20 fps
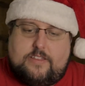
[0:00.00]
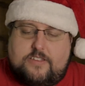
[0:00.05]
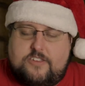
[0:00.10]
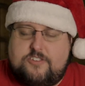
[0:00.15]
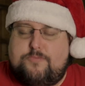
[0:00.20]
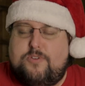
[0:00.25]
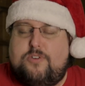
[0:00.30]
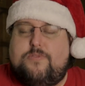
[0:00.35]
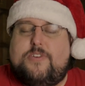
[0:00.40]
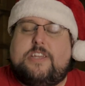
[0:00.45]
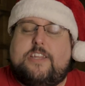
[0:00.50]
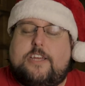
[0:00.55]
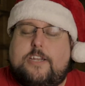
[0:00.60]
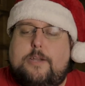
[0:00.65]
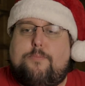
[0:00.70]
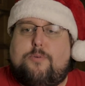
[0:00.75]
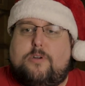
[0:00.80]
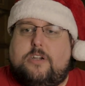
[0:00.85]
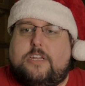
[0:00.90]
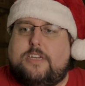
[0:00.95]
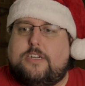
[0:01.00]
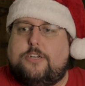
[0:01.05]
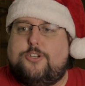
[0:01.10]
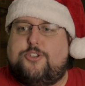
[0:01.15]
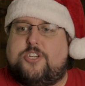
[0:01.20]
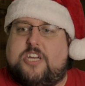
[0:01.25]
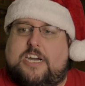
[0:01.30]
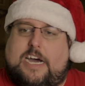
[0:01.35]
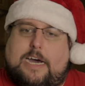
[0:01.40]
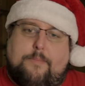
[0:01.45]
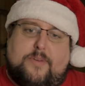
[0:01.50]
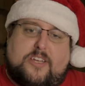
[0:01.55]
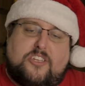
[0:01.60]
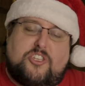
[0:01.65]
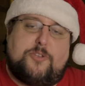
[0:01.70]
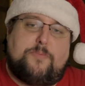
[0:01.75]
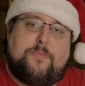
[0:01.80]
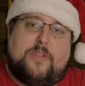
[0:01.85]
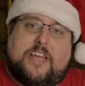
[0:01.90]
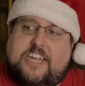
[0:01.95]
this movie did a pretty good job
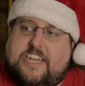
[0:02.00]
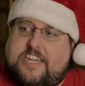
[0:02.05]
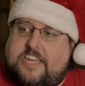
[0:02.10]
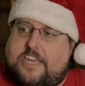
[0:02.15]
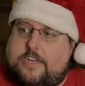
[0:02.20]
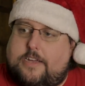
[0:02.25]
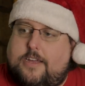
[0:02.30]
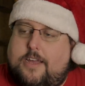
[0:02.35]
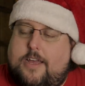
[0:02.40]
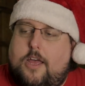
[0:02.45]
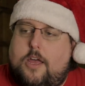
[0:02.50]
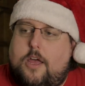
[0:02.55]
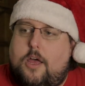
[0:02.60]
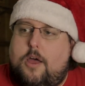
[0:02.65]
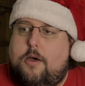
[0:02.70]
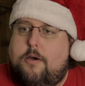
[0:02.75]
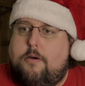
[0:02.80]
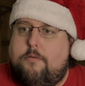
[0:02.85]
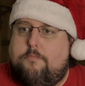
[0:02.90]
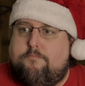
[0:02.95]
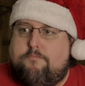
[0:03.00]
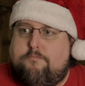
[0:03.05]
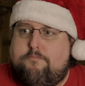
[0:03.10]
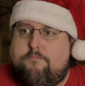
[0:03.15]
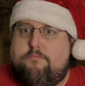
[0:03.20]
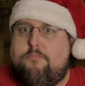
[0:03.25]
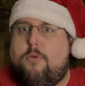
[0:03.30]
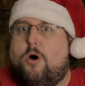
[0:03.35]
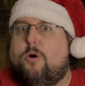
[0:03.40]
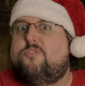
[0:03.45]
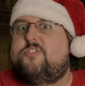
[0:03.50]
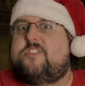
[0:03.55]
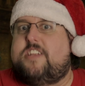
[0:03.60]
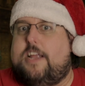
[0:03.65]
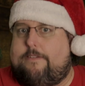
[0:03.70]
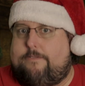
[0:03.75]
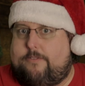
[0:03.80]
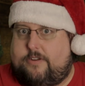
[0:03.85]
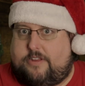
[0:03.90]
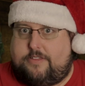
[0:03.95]
explaining most
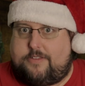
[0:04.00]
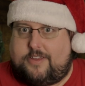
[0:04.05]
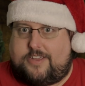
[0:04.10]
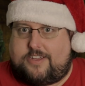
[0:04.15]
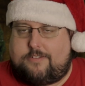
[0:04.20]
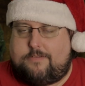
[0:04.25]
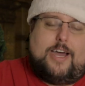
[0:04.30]
everything.